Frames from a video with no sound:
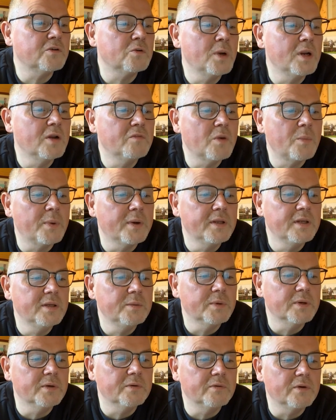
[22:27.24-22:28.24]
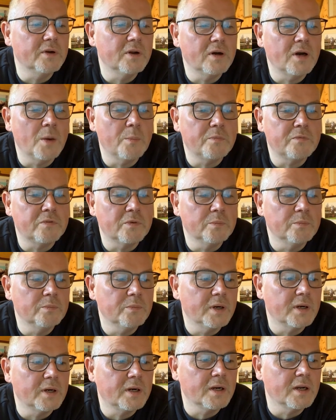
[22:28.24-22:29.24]
Queen of Ipanema up
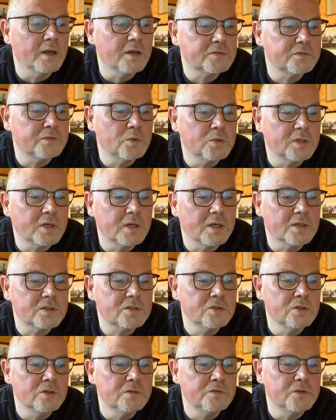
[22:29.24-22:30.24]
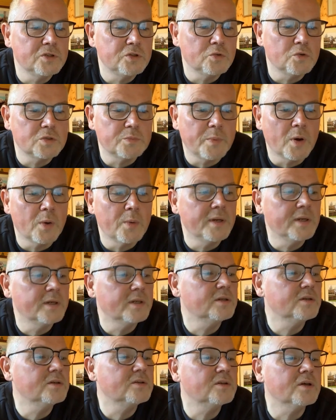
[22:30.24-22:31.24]
from Class 4 to Class 2 for George Bowie
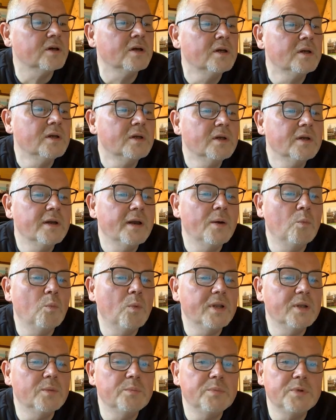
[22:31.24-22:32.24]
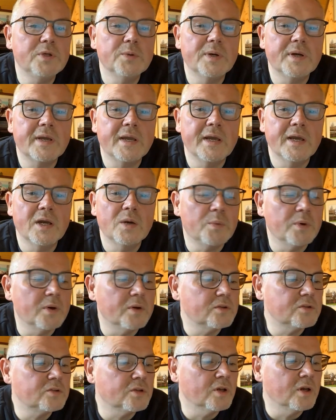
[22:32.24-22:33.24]
and William Buick here.
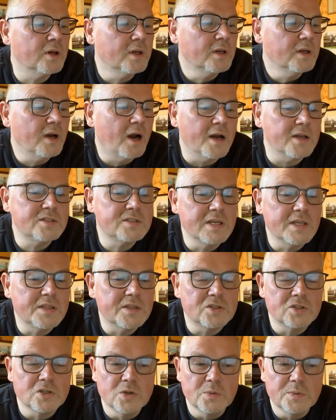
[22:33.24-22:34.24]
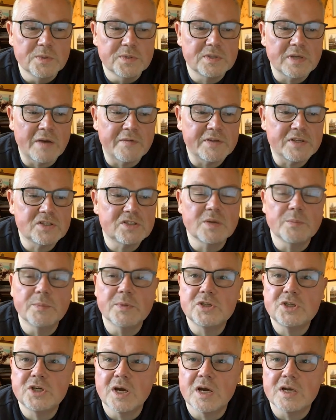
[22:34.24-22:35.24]
But I see the two as having
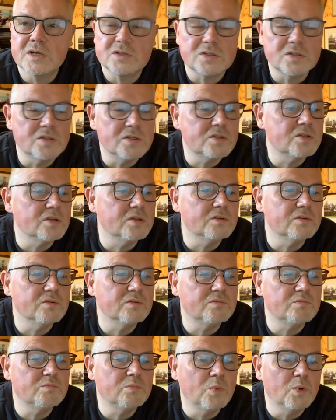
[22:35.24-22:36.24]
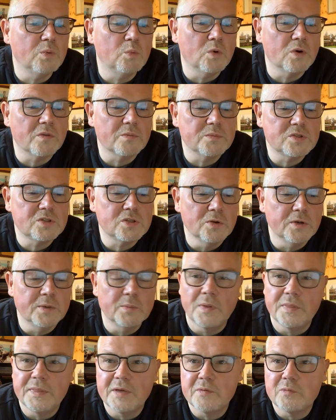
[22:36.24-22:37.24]
similar chances, and one of them's
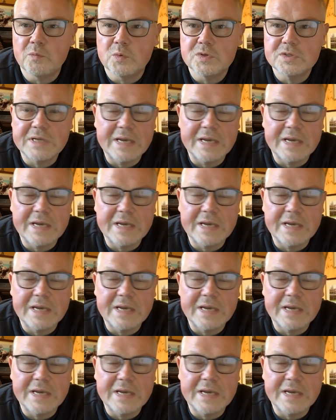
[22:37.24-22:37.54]
2-1, the other one's